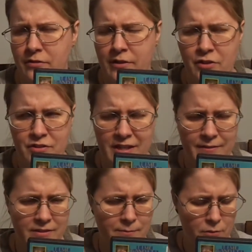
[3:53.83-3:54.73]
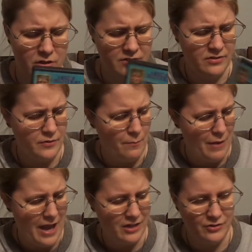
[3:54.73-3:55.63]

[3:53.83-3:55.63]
That's how you say it, the synopsis on the back,